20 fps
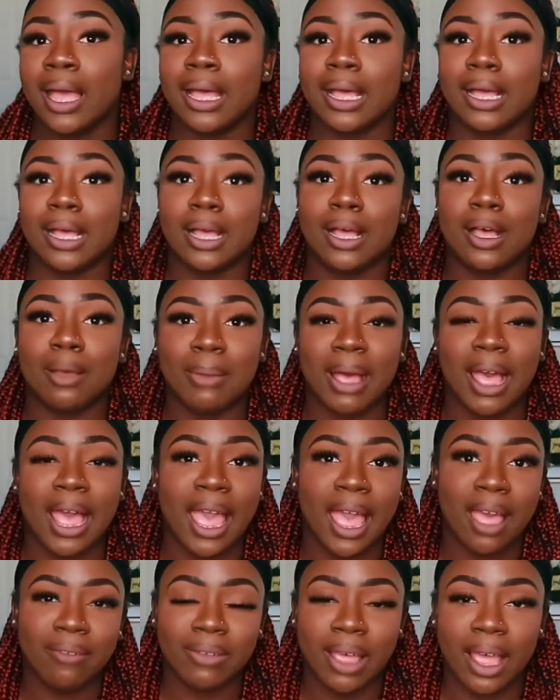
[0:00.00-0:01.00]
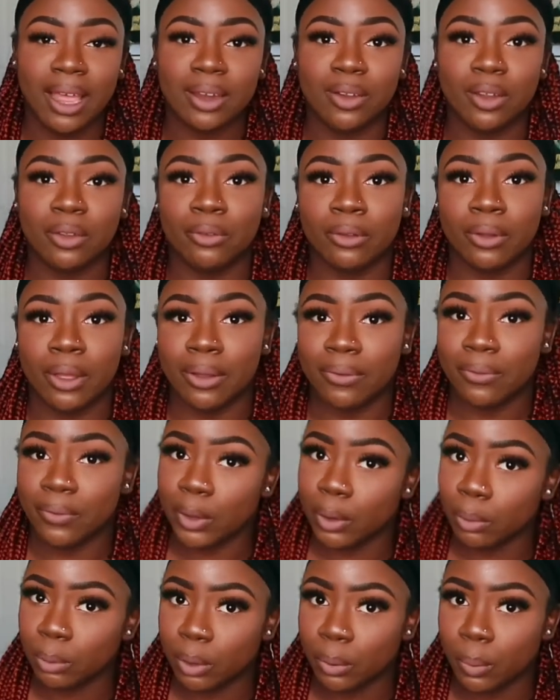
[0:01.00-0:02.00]
um, i have got a, a
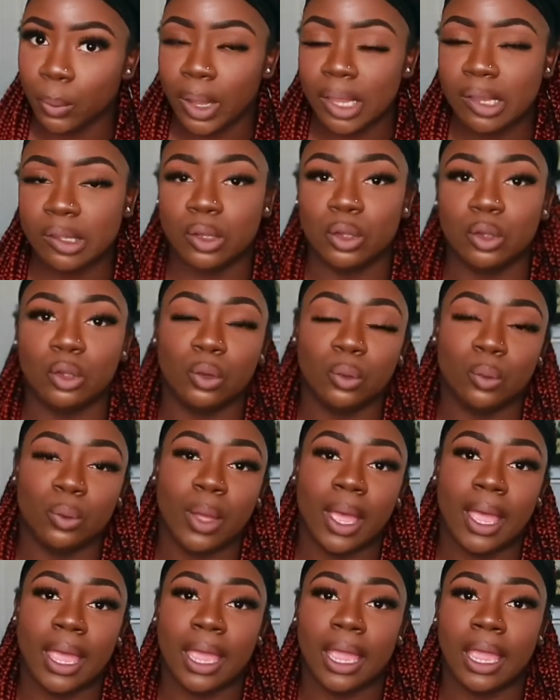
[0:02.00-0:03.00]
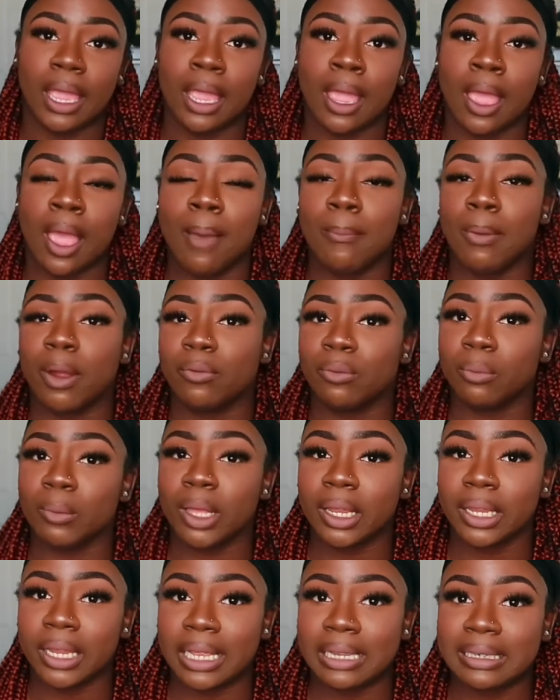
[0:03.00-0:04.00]
few requests to do a perfume
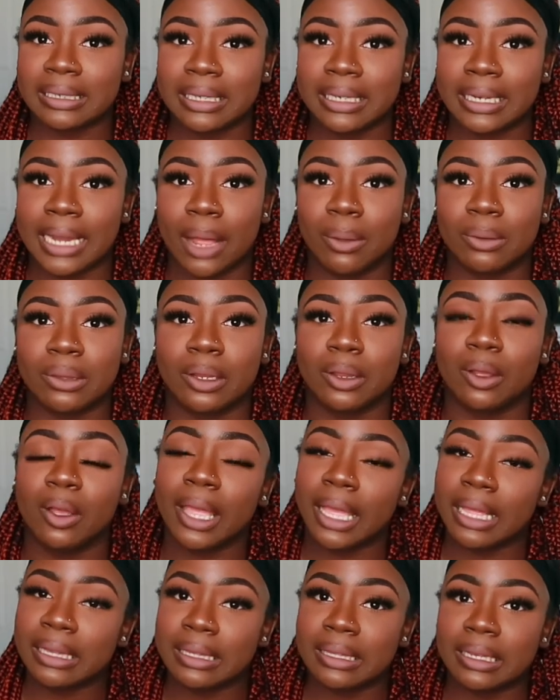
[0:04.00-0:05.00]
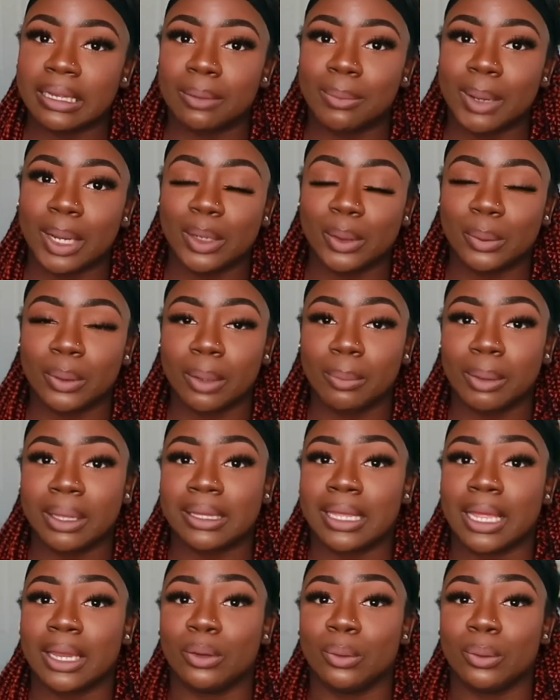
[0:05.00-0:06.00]
collection i was a little hesitant about doing it because
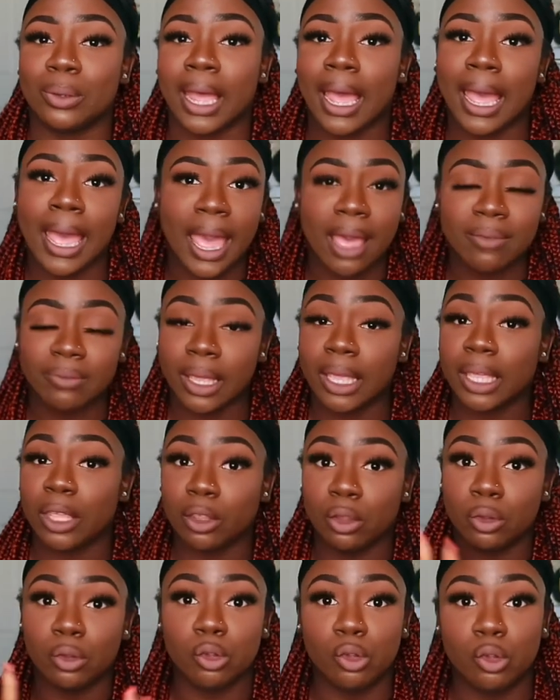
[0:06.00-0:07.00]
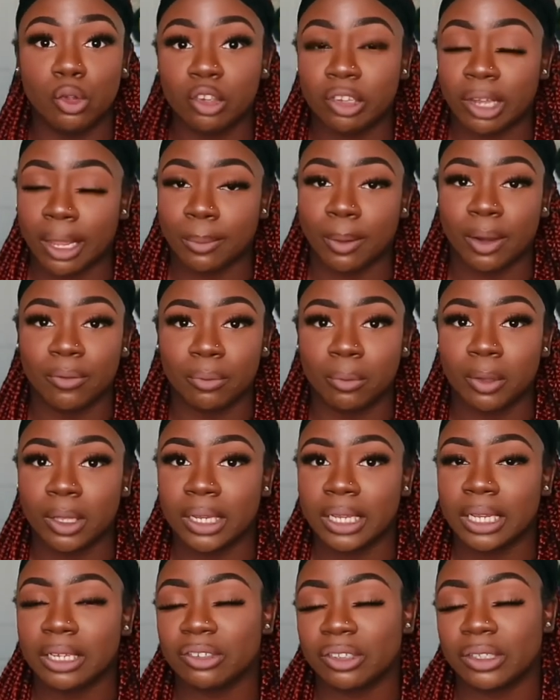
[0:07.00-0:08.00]
i do not have a huge like perfume
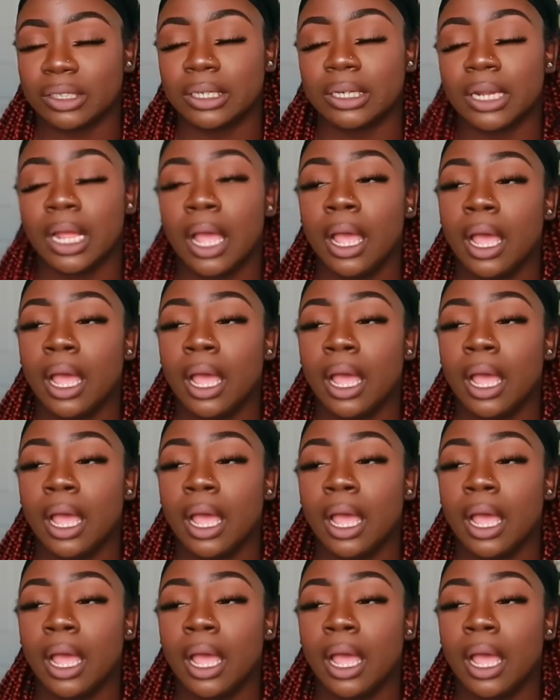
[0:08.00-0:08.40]
collection